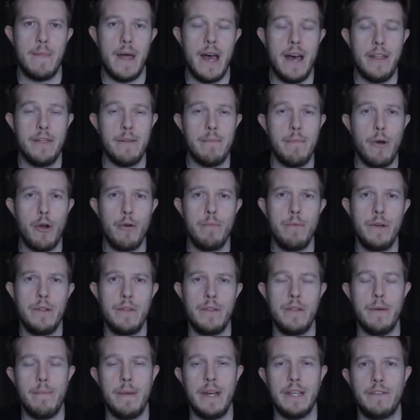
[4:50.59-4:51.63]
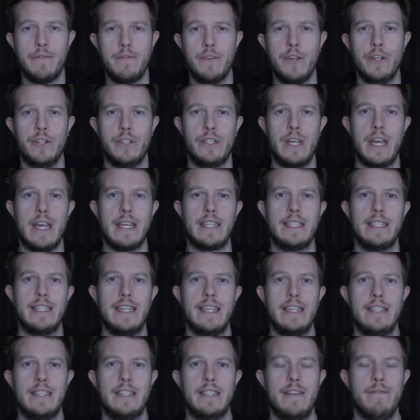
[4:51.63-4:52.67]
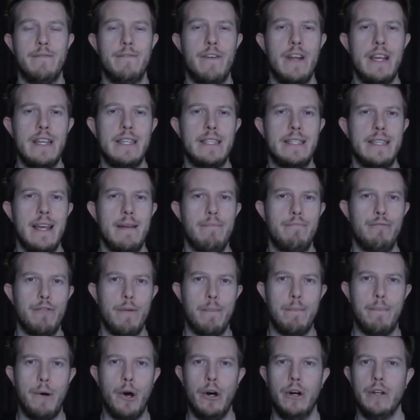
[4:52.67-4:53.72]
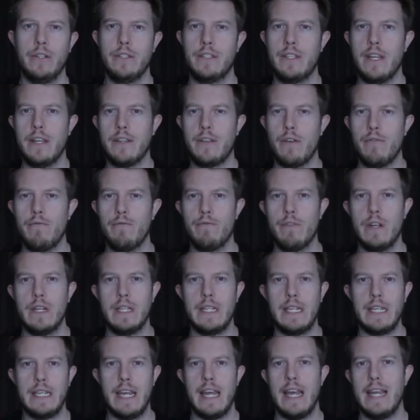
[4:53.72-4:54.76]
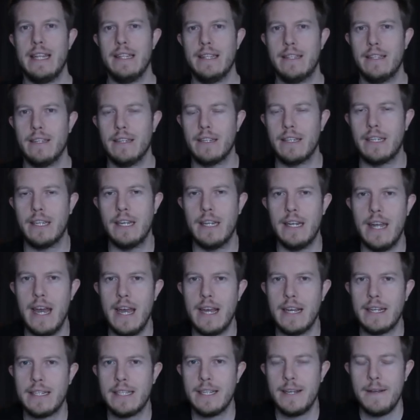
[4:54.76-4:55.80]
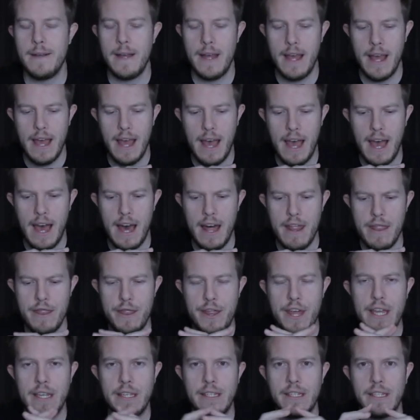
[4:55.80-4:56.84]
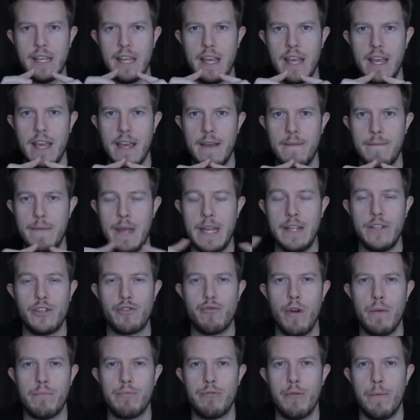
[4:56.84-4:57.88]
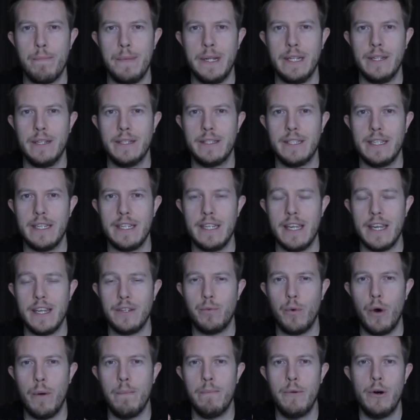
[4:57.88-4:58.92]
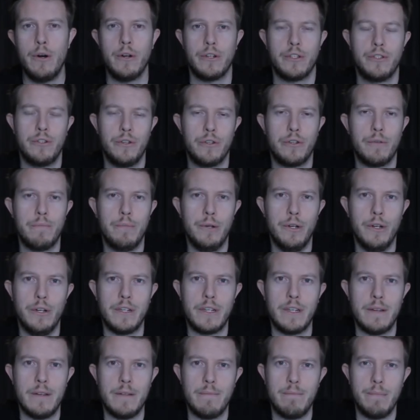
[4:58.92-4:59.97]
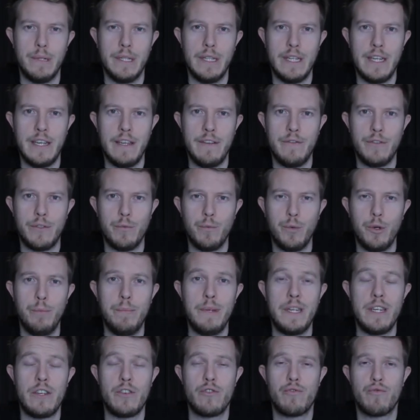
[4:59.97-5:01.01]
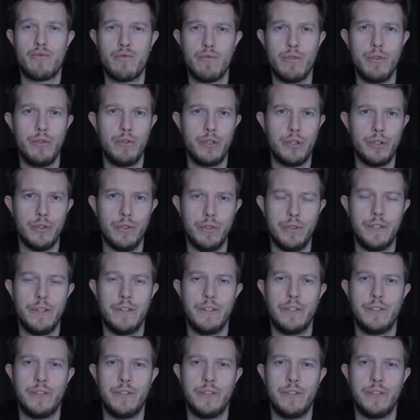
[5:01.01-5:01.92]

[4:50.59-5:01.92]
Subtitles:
At the moment, the metaverse exists in very separate parts that don't really interconnect, and this interoperability is what Mark Zuckerberg believes will be crucial to the